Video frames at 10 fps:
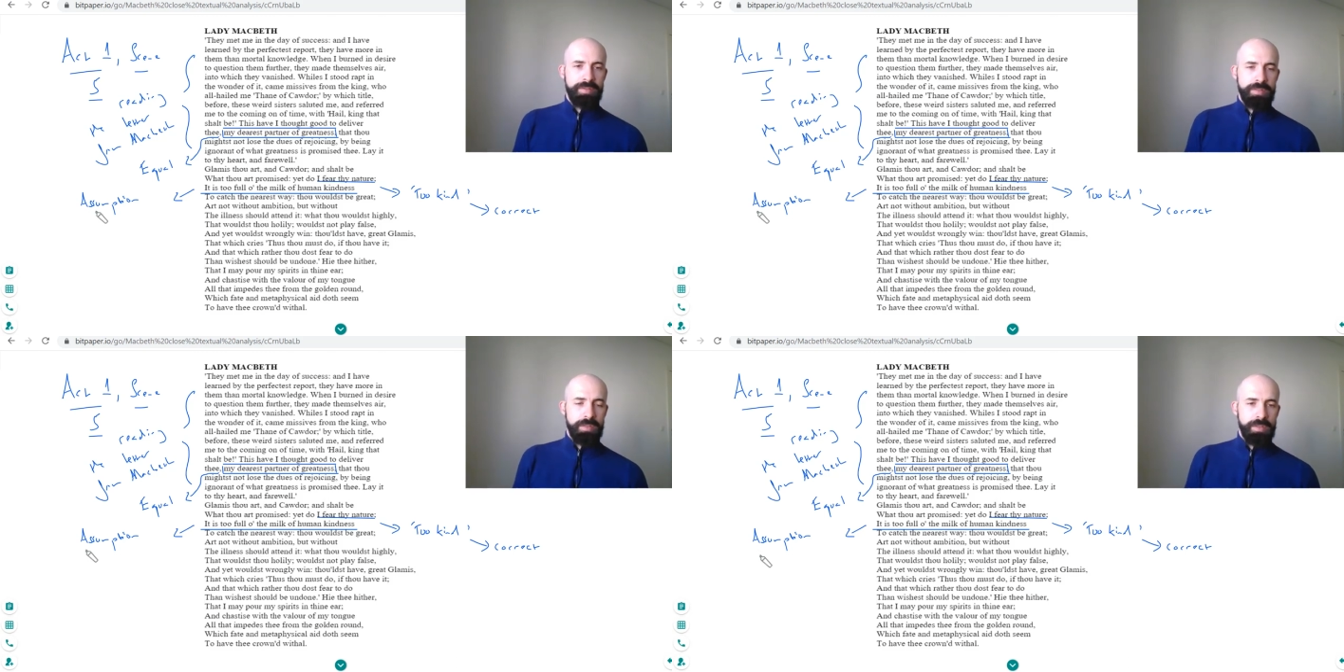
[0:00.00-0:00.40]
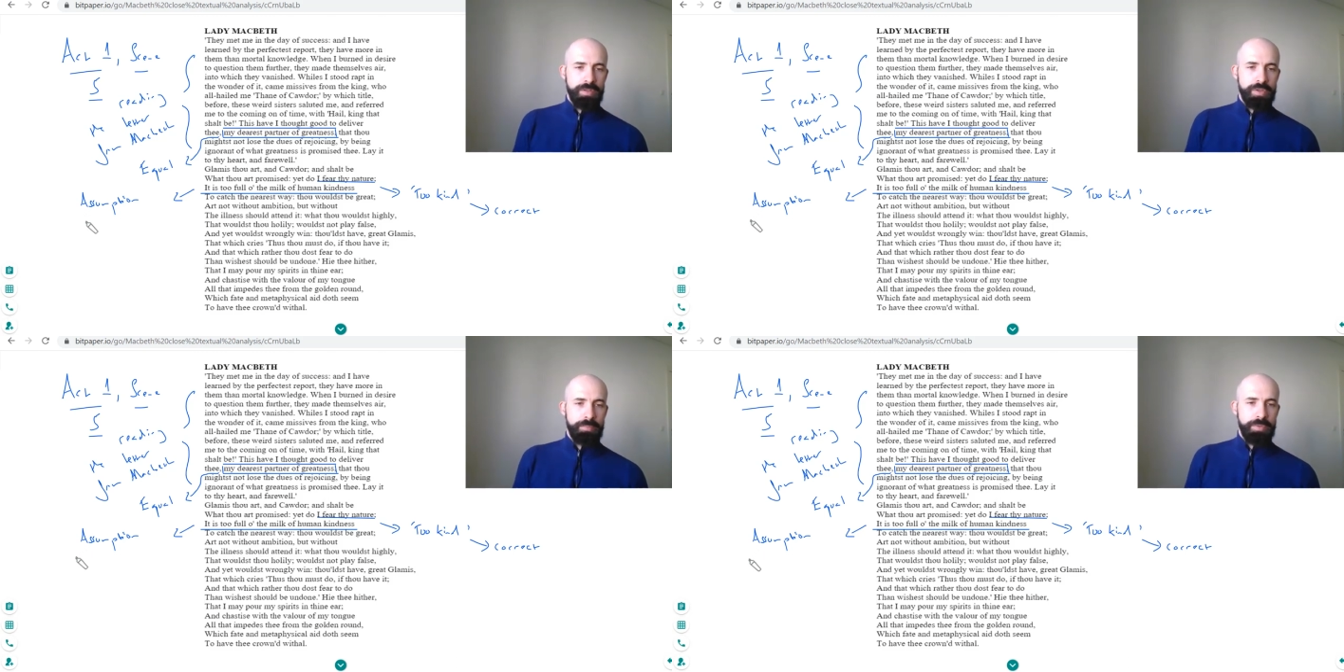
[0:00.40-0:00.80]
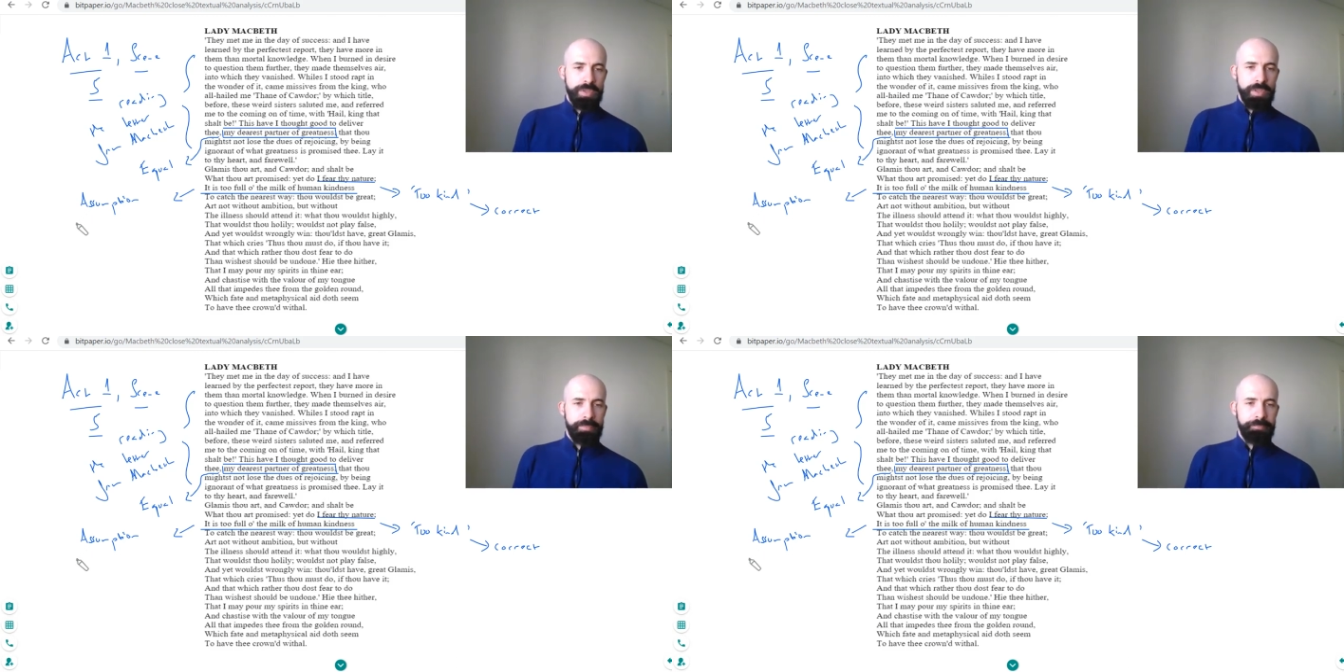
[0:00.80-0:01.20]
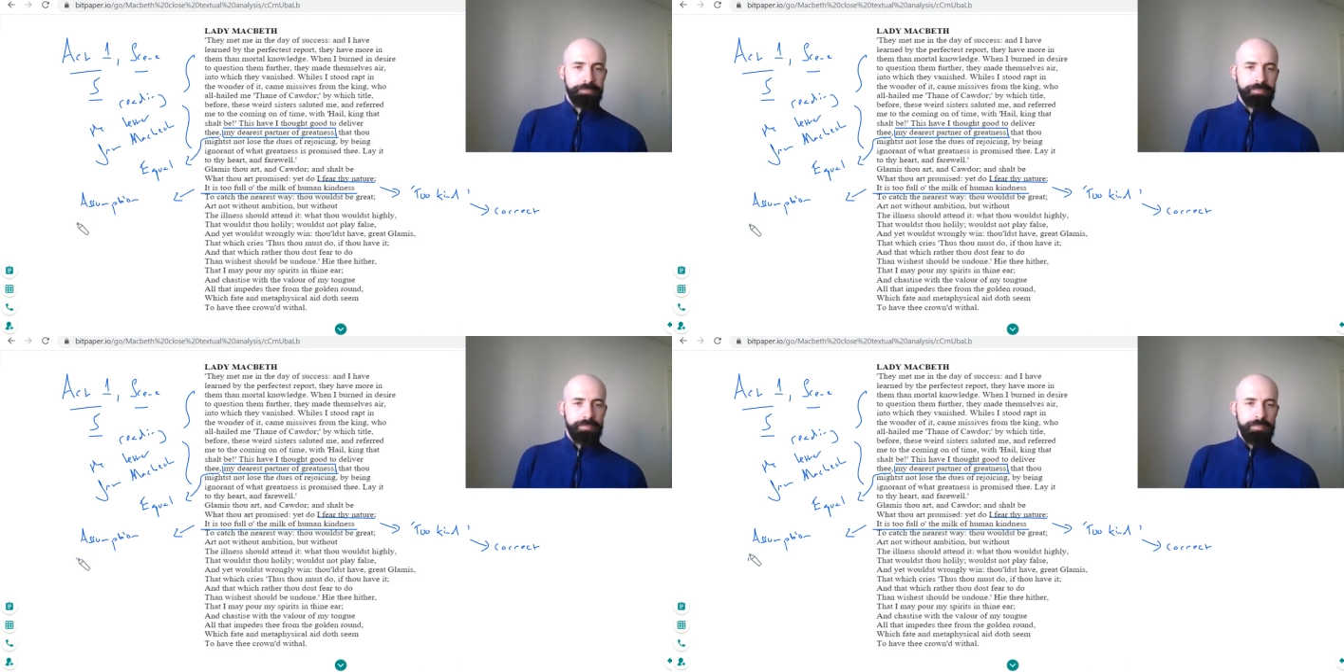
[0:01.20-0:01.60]
and the assumption
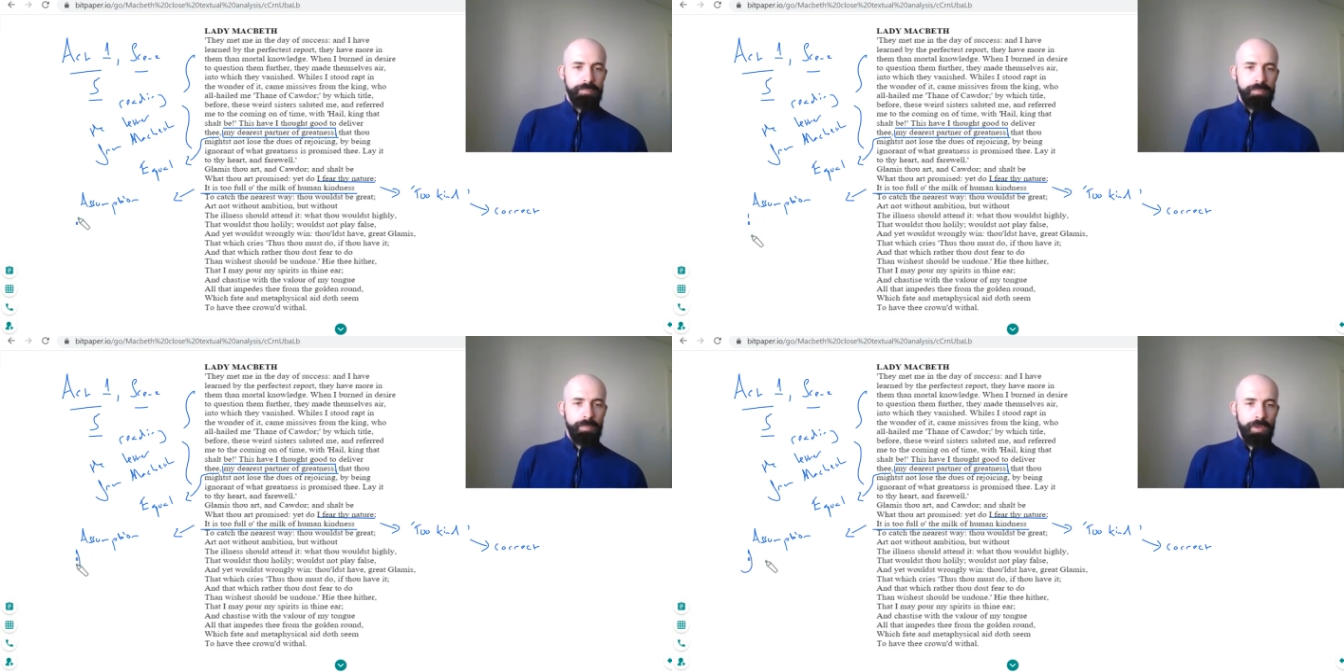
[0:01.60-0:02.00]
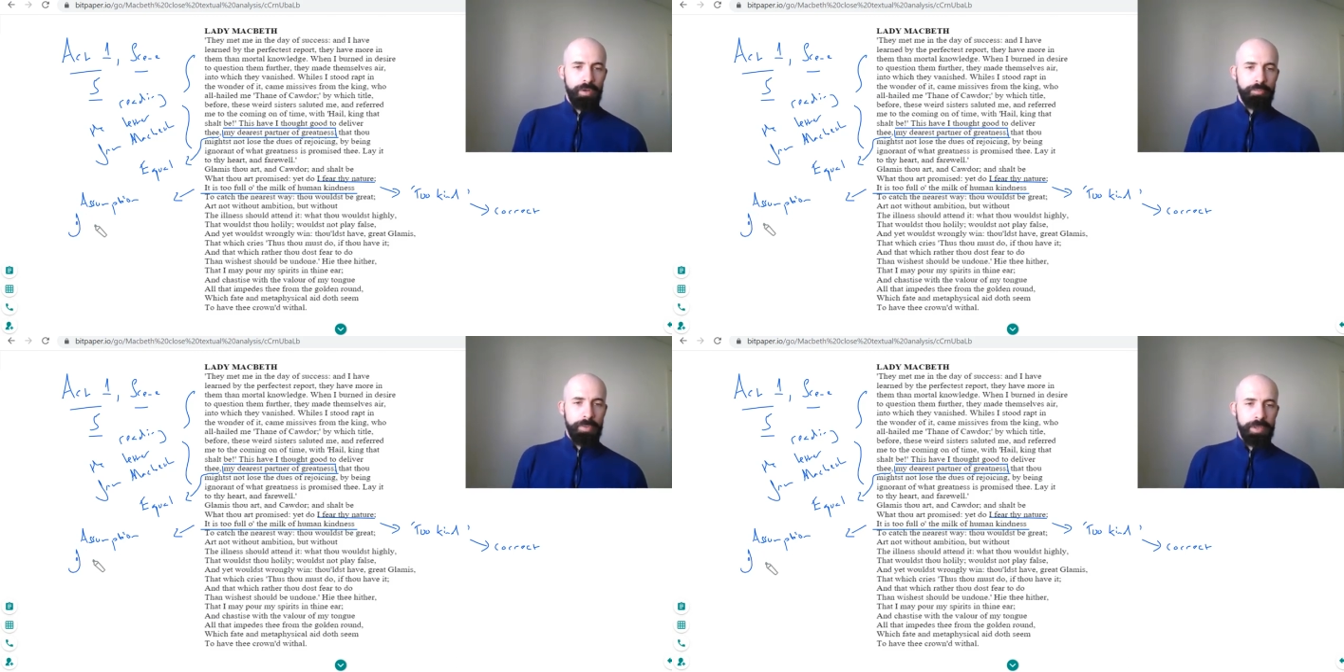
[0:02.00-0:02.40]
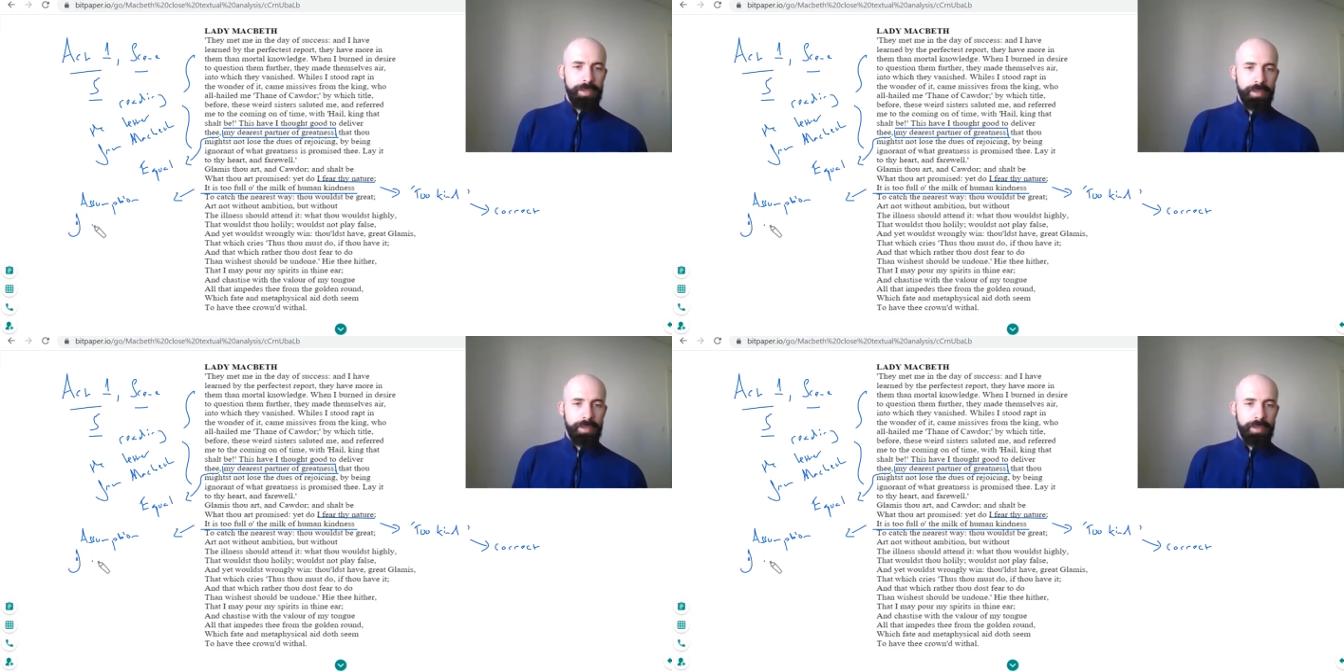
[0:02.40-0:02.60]
of murder